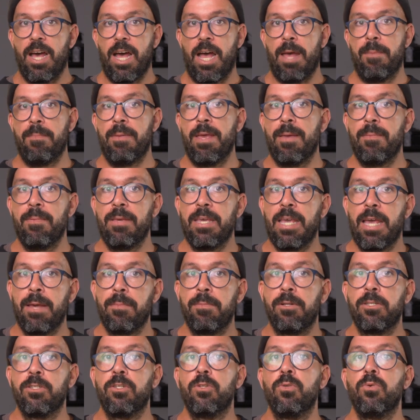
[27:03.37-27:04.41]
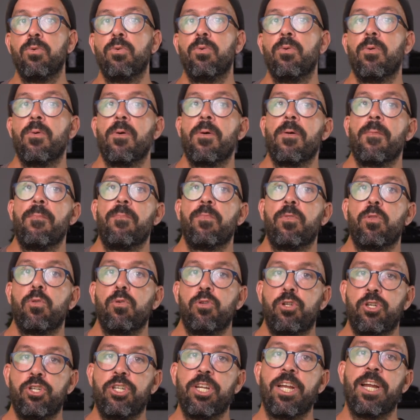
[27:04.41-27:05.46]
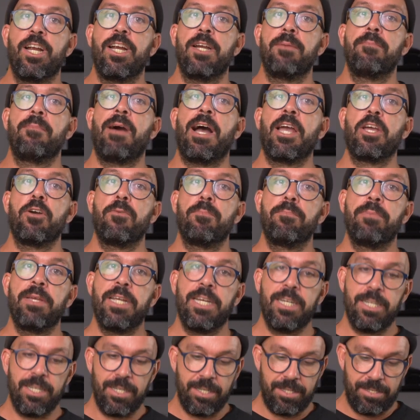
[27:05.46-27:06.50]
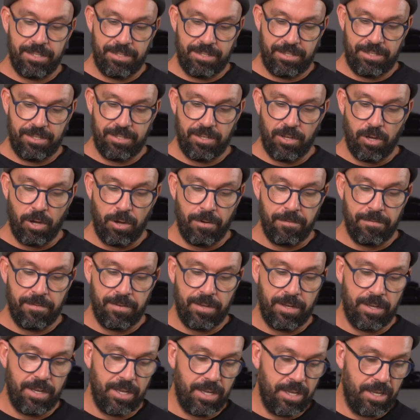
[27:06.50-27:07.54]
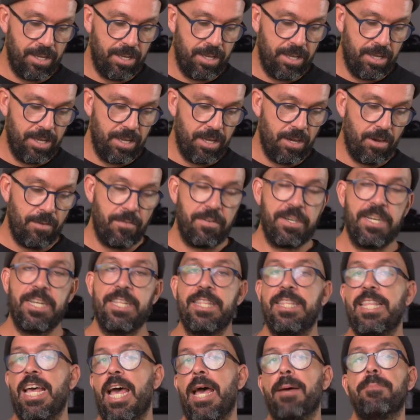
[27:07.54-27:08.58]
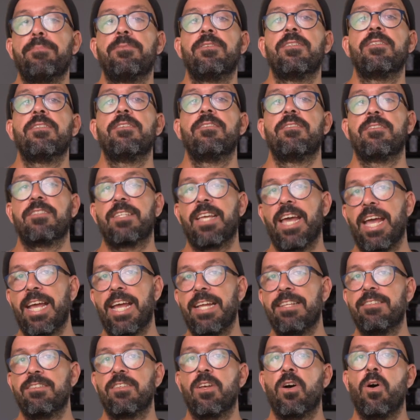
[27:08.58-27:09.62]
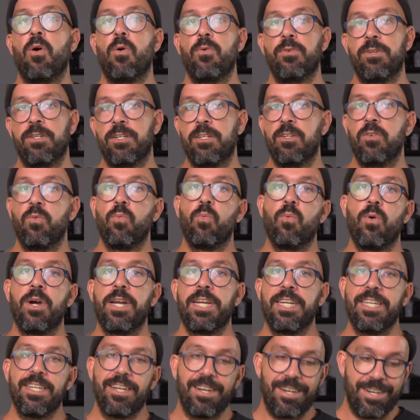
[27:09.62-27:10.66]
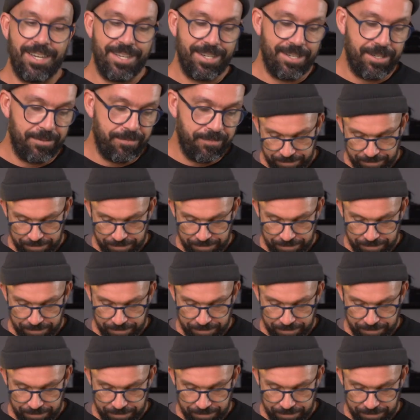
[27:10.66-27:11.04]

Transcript: I may be able to share my opinions of an Adapt skates owner 1 year later.